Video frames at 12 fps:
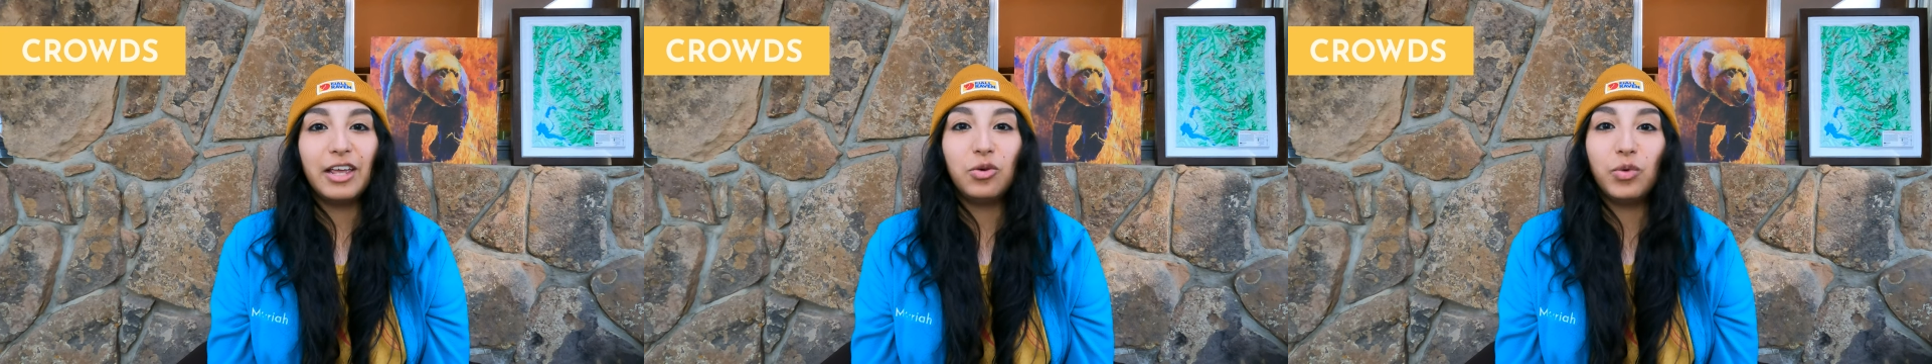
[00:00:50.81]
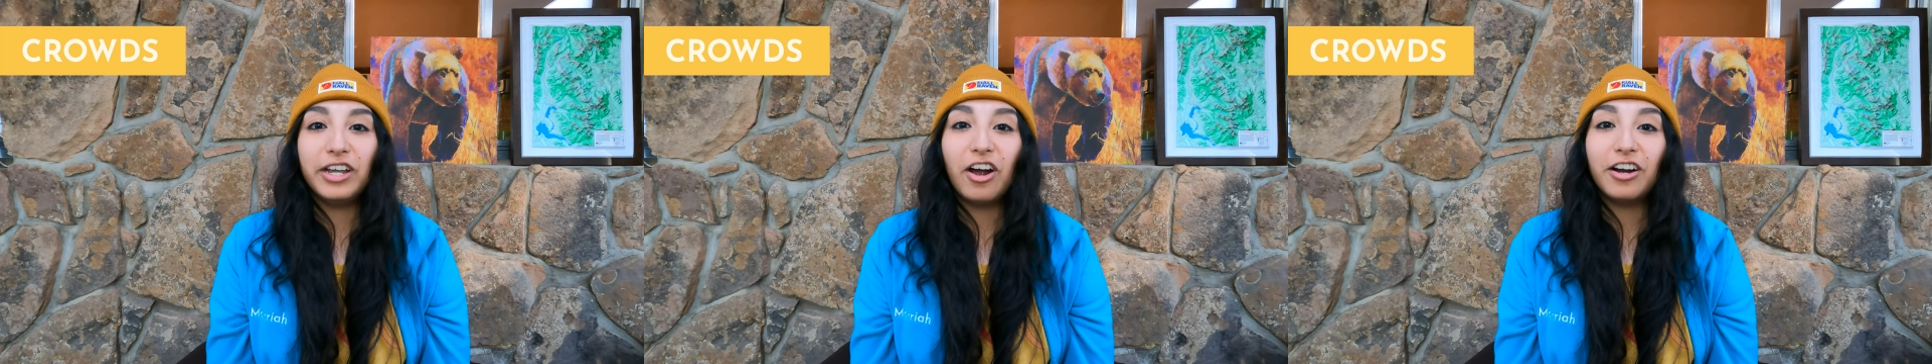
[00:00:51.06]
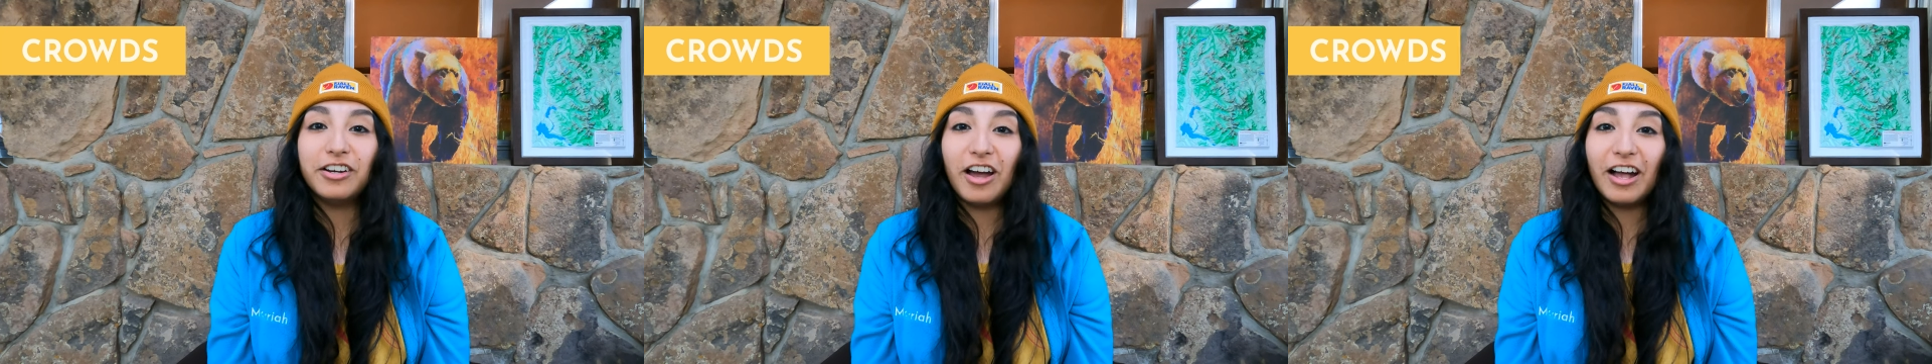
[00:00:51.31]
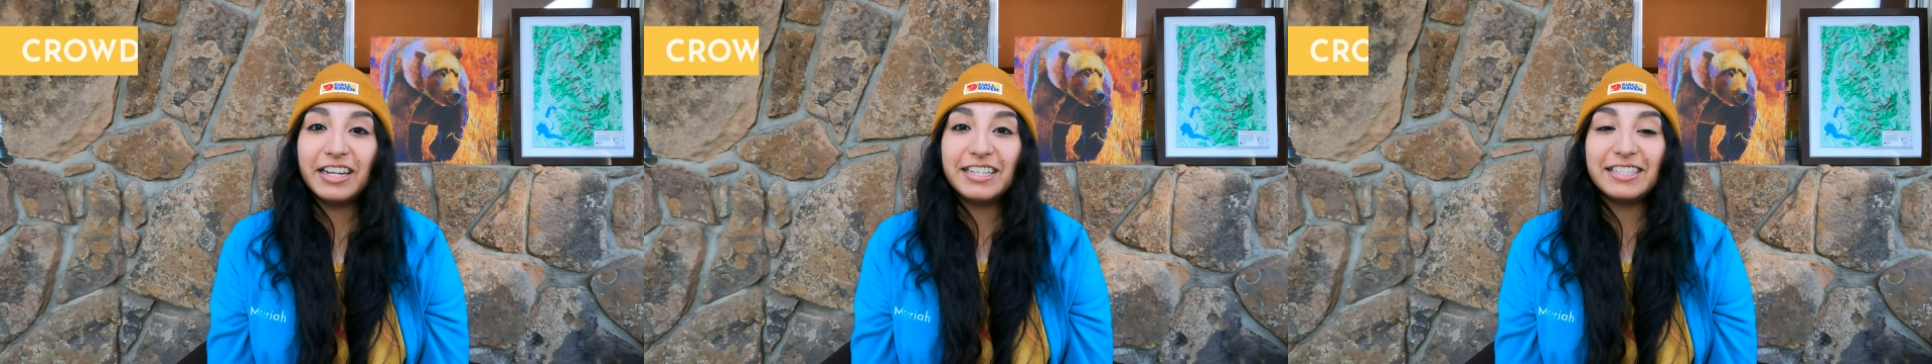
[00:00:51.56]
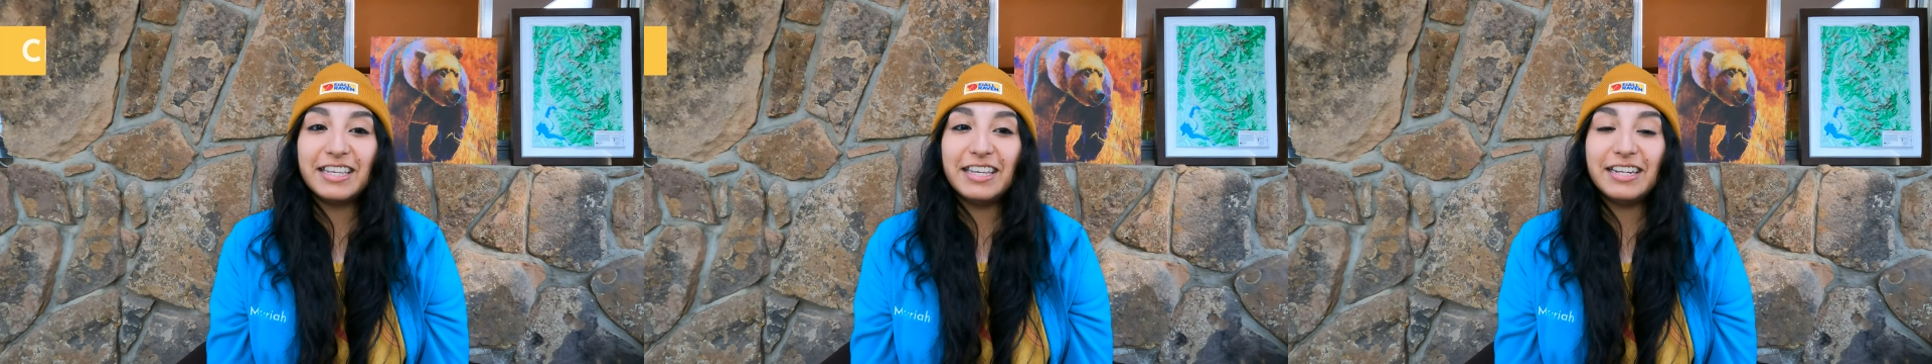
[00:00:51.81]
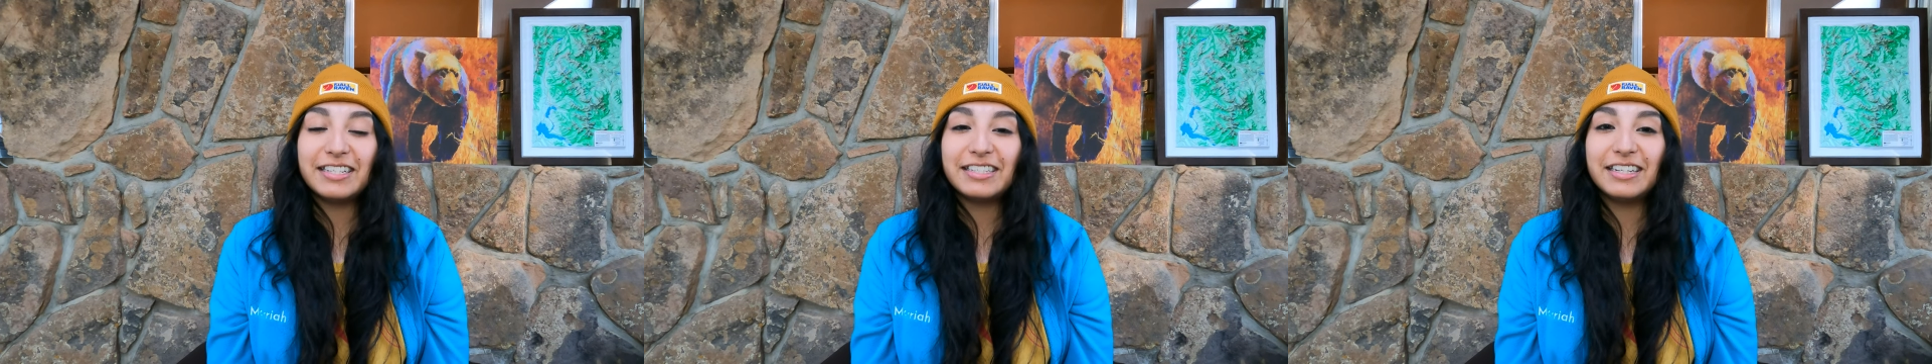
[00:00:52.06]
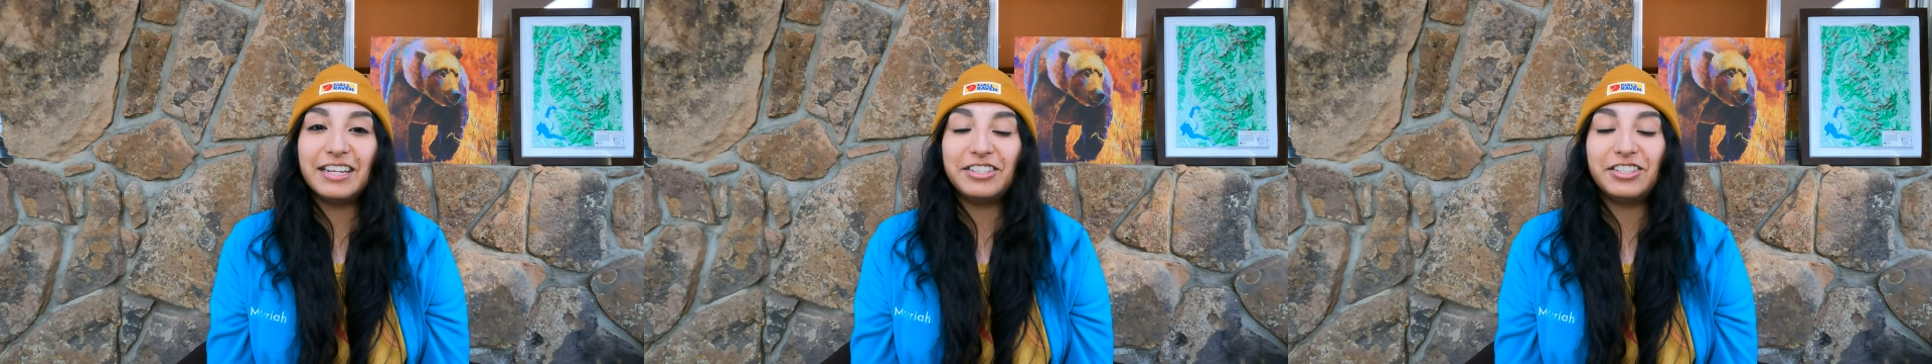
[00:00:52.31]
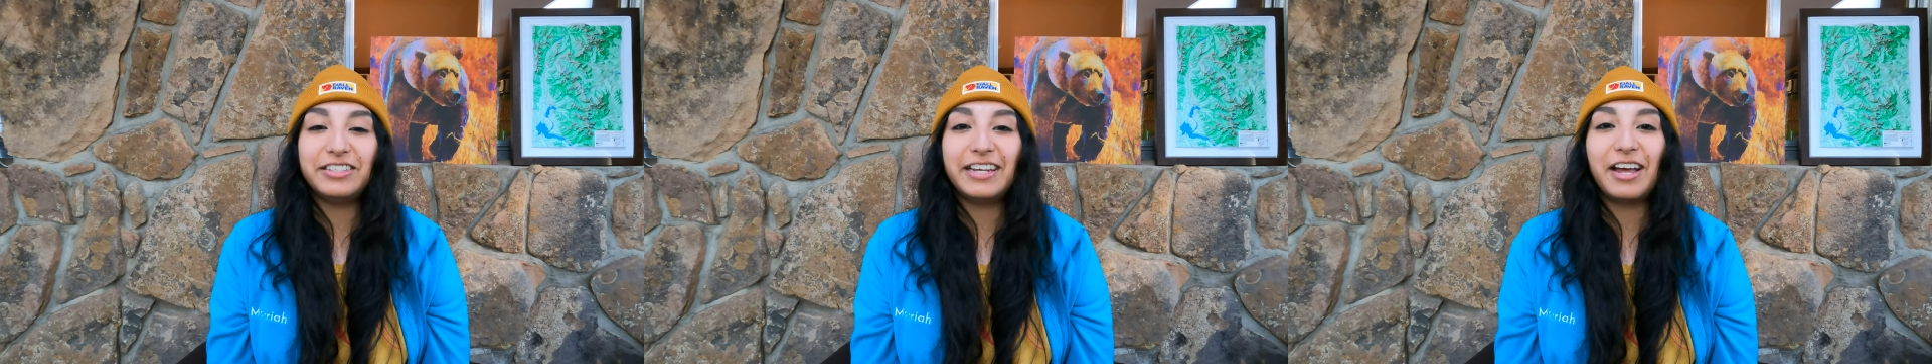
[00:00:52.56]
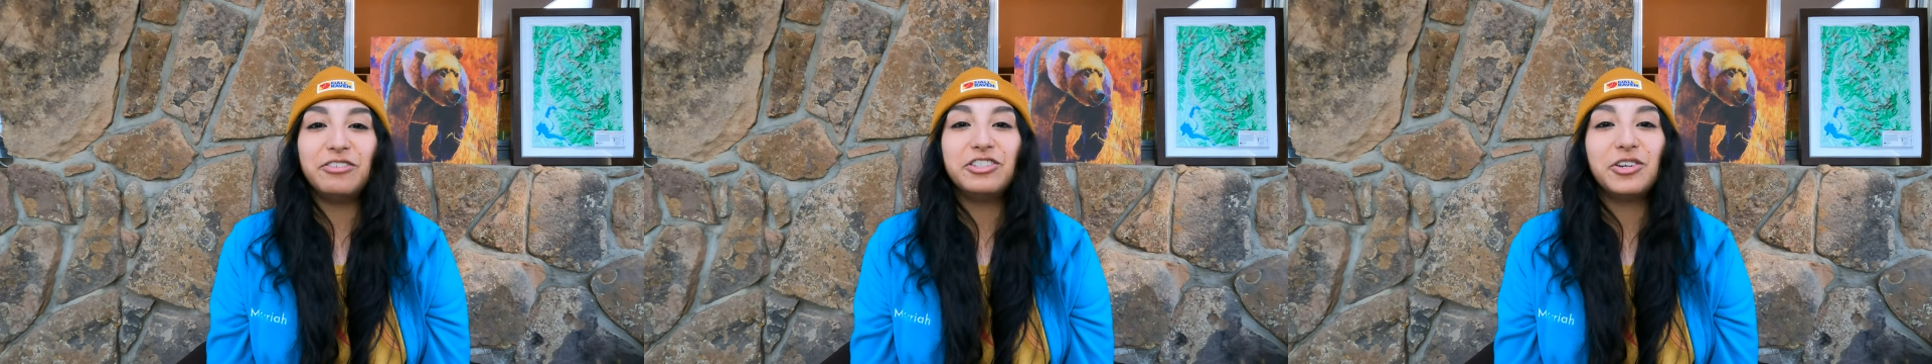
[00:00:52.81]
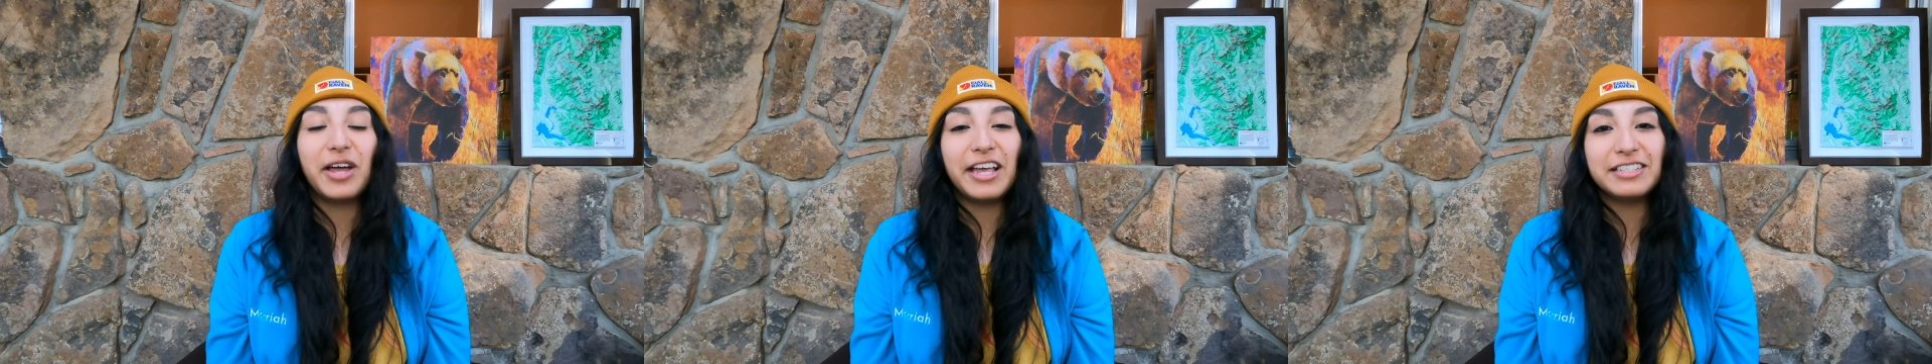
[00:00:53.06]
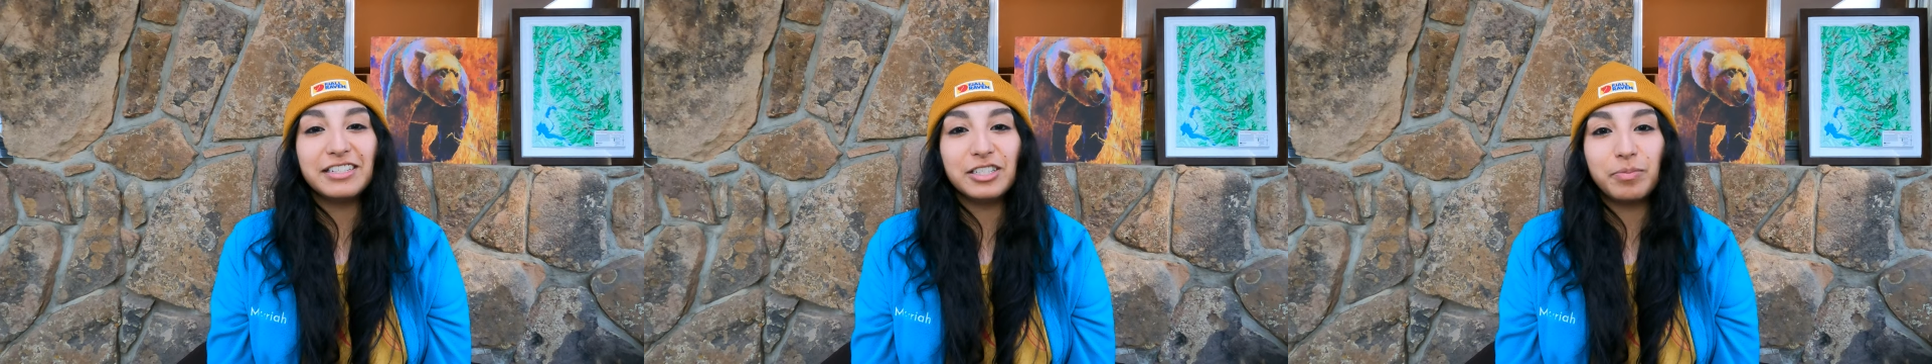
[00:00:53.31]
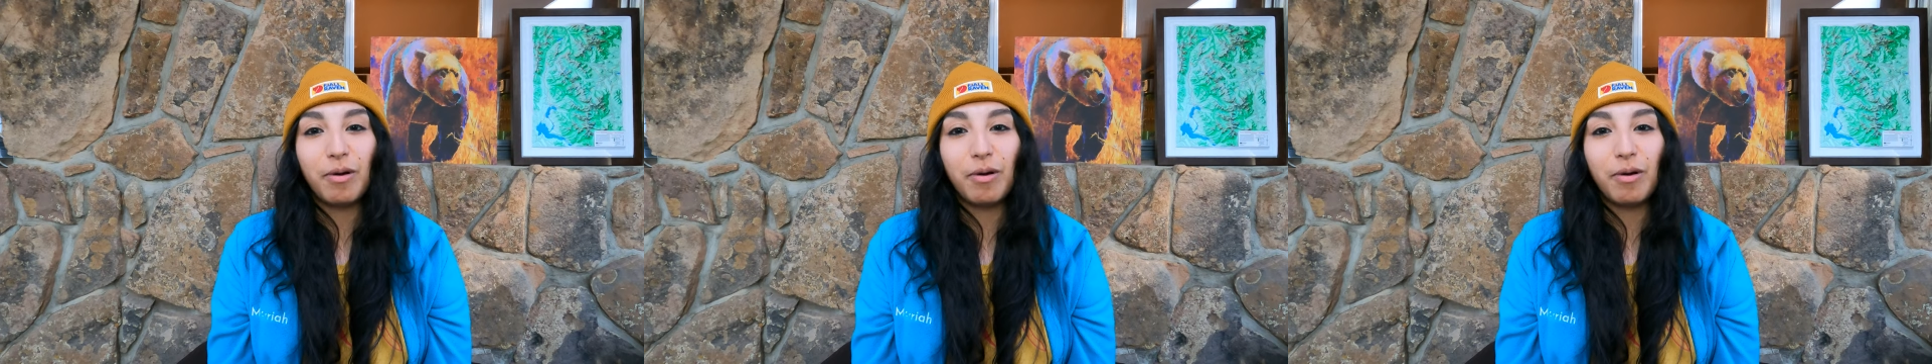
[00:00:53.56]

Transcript: and we are not a ski destination town, so Estes